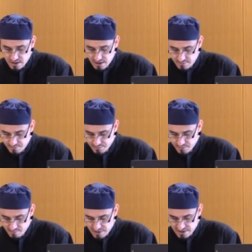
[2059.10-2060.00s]
Uh,
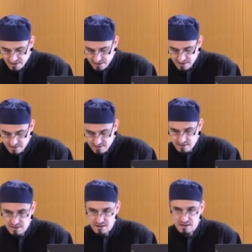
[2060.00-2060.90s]
but it is
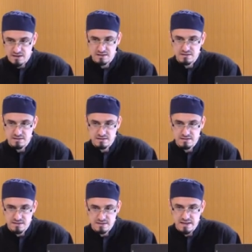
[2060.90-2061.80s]
uh, the,
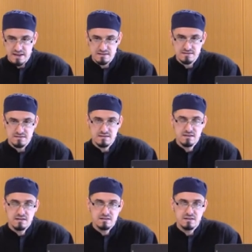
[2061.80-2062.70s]
the, sex,
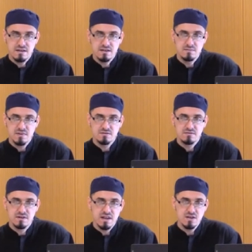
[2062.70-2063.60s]
the intimate
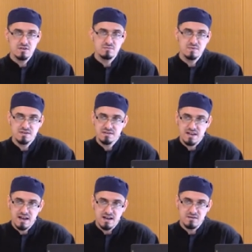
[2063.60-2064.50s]
relation, which
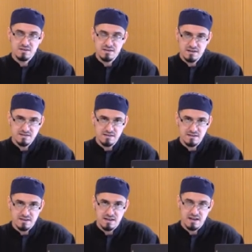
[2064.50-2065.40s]
is out
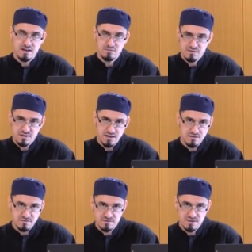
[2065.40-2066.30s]
illicit, yeah,
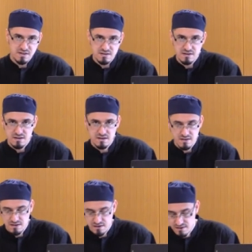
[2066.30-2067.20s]
outside of the
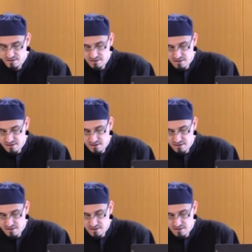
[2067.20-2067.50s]
uh,